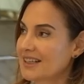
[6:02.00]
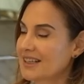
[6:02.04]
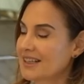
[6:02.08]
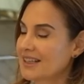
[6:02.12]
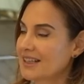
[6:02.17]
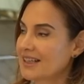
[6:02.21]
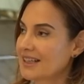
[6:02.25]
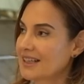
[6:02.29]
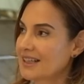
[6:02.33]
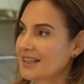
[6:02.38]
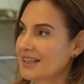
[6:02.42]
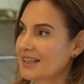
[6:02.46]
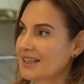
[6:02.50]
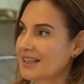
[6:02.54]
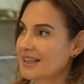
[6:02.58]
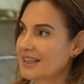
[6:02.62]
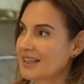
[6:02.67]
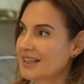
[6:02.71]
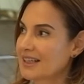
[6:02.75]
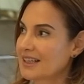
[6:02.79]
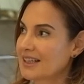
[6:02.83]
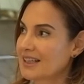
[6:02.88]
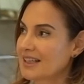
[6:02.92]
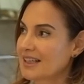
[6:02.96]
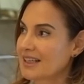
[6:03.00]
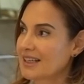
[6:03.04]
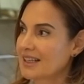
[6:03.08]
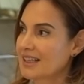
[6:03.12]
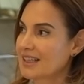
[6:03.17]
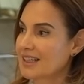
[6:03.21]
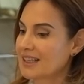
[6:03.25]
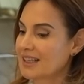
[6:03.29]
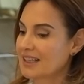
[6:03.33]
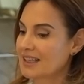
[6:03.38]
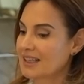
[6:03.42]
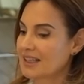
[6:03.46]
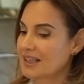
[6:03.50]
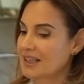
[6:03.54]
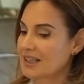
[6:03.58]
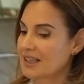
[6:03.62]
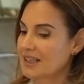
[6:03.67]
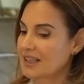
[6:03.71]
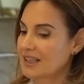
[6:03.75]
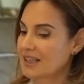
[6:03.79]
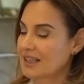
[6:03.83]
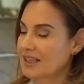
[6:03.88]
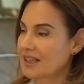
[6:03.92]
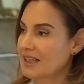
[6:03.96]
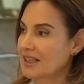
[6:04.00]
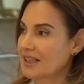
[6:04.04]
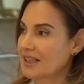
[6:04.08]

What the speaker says: The person shown says nothing.